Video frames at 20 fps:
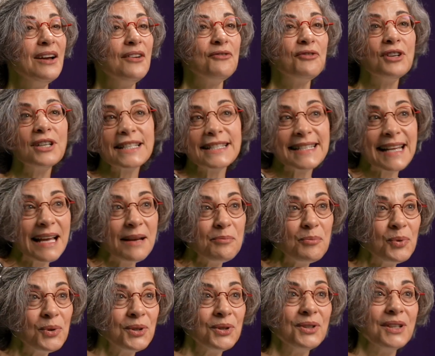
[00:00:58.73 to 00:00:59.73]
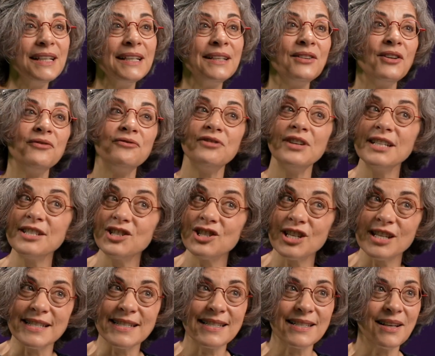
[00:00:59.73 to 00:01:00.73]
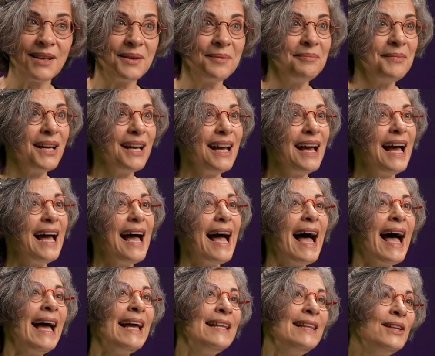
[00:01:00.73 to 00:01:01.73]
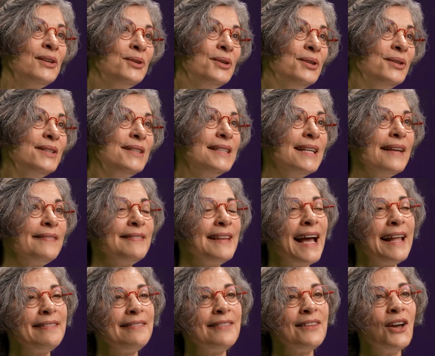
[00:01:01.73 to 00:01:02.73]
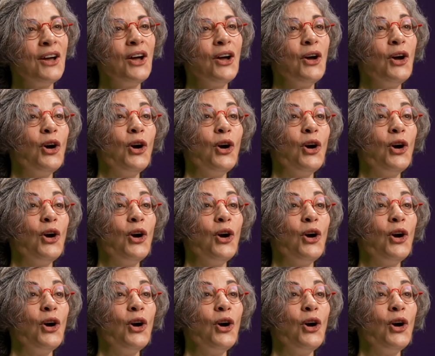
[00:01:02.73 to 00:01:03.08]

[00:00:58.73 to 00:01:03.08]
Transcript: For example, in the French system, I learned that the